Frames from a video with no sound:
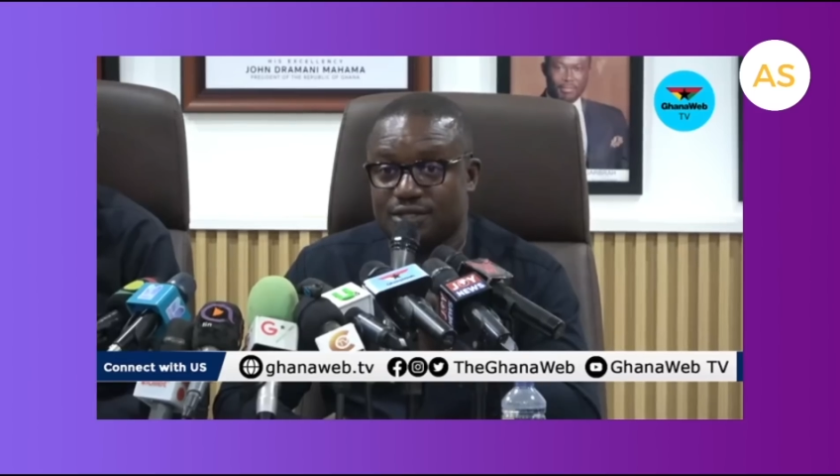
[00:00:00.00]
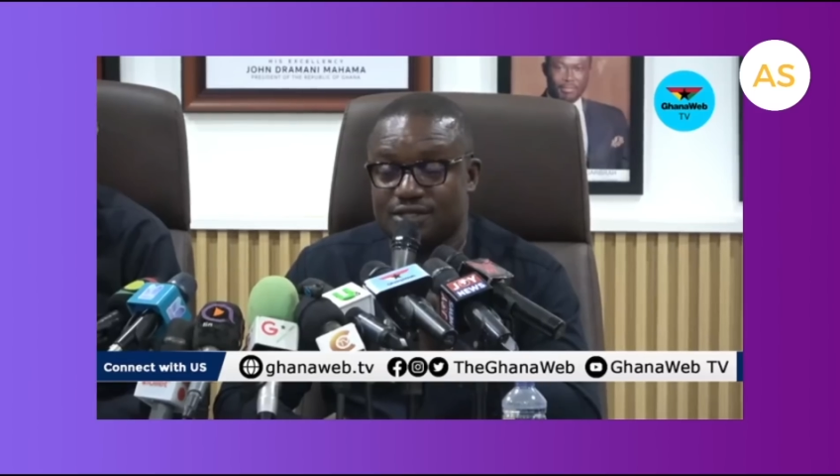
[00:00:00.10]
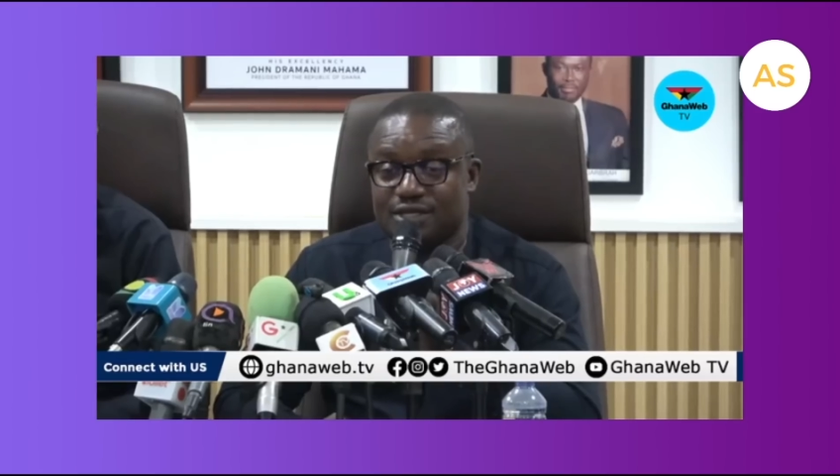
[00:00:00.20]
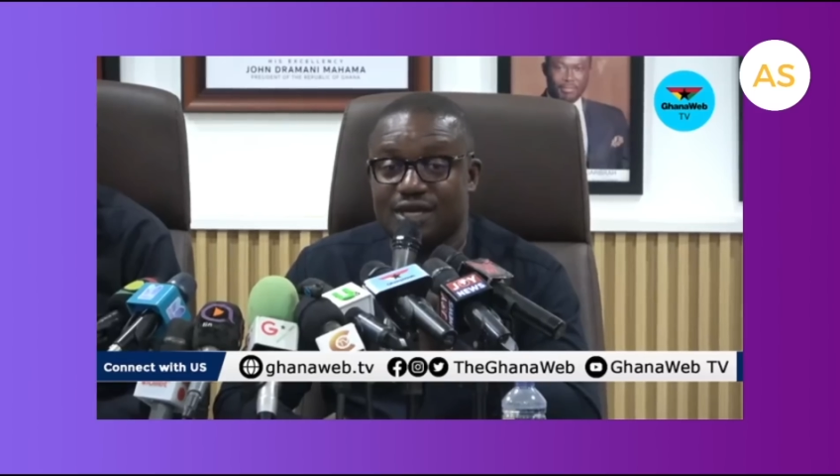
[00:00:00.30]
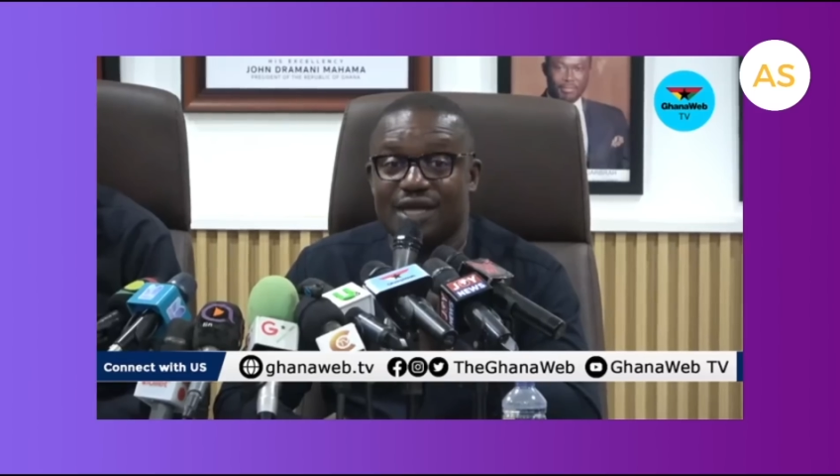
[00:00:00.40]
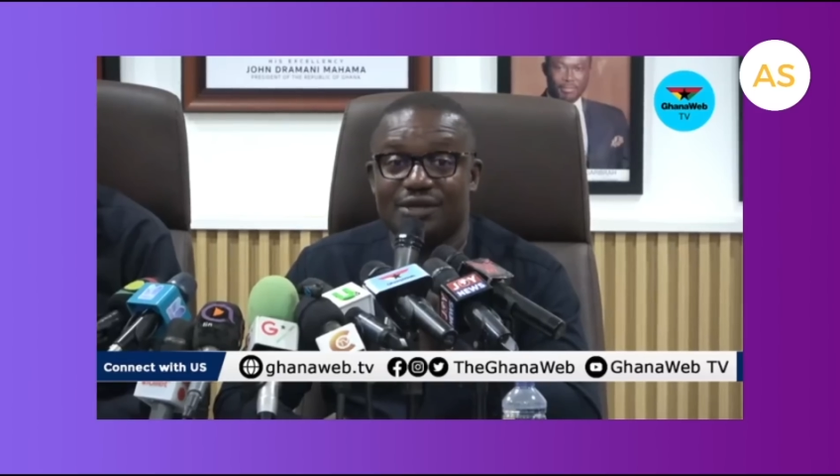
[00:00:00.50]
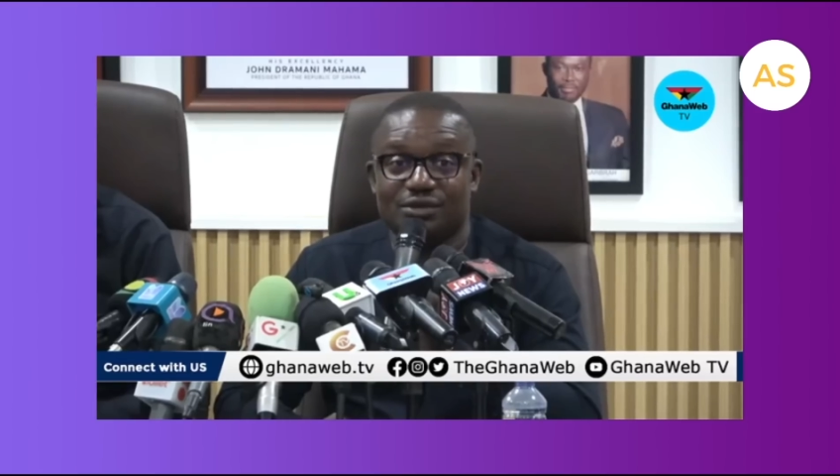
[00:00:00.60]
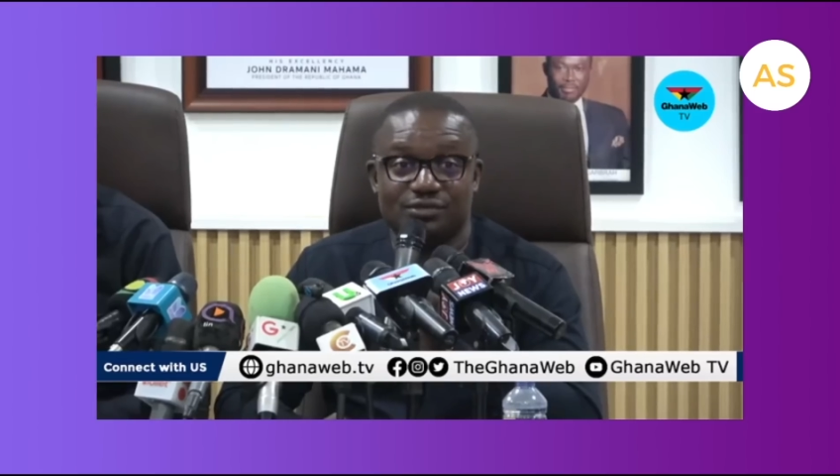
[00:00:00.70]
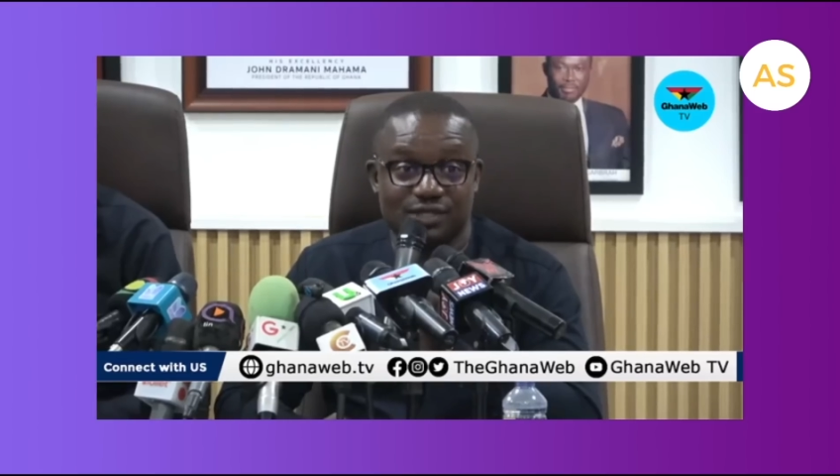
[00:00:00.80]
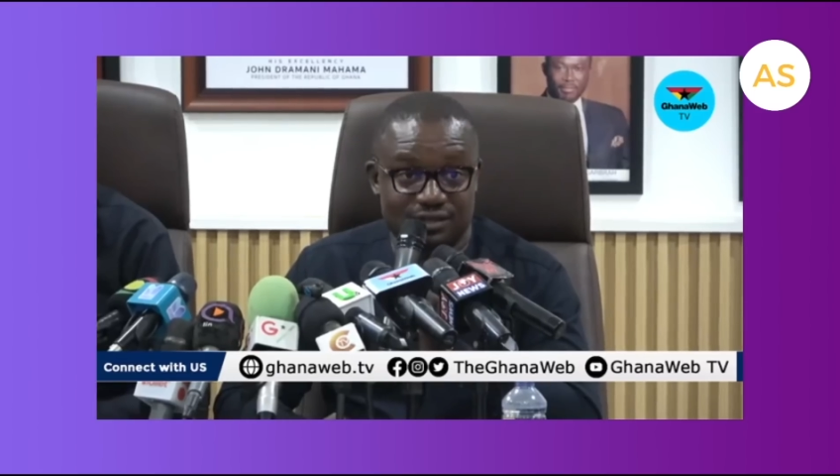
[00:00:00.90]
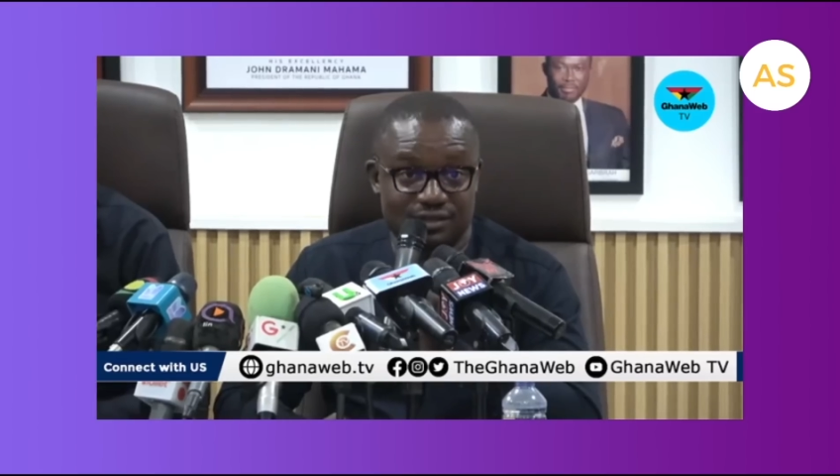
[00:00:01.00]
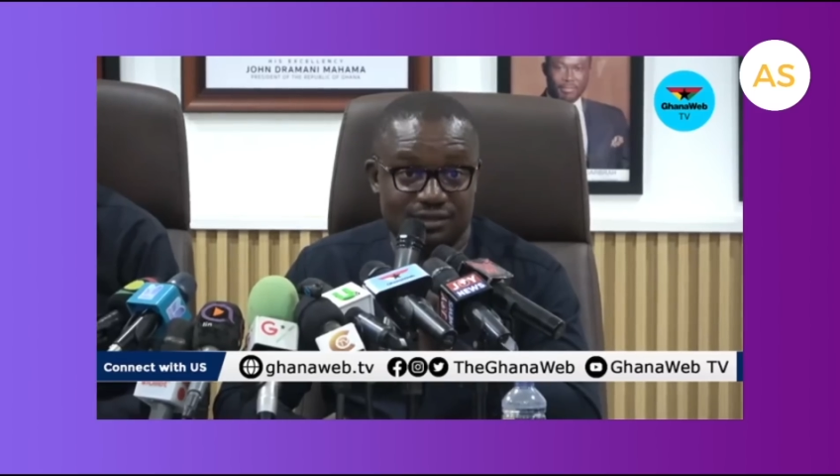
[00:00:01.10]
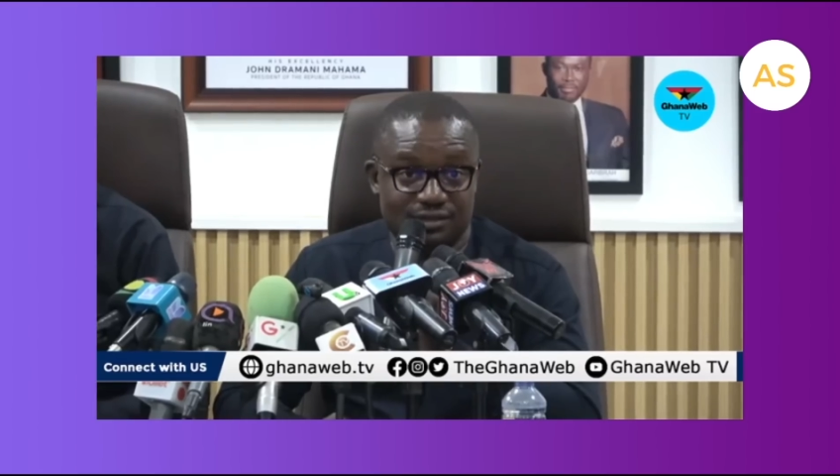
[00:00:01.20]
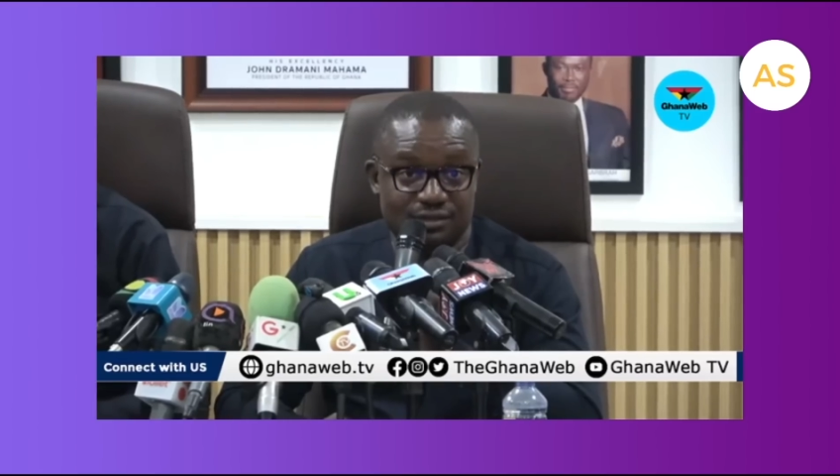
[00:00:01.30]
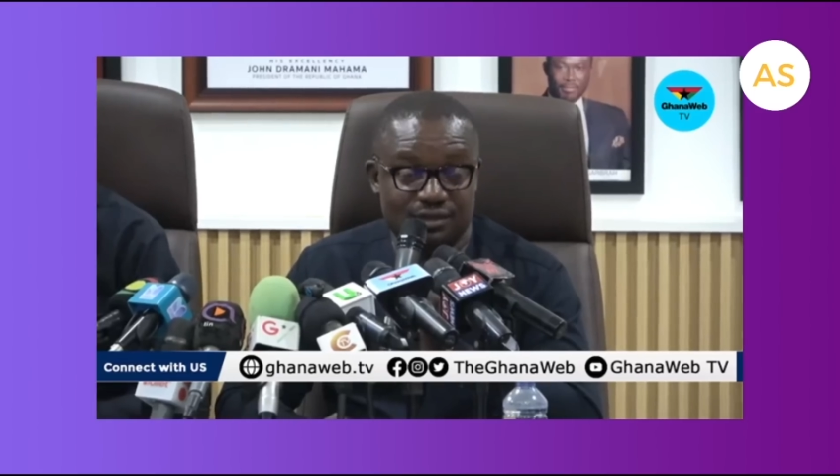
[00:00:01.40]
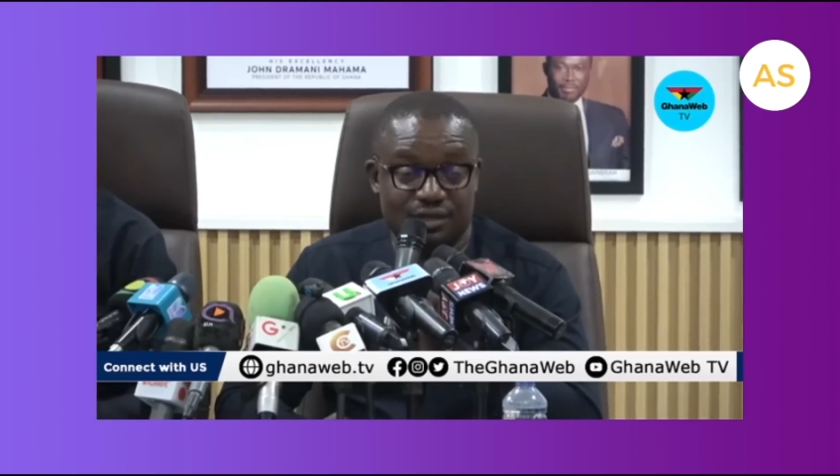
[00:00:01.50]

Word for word: It's in the light of this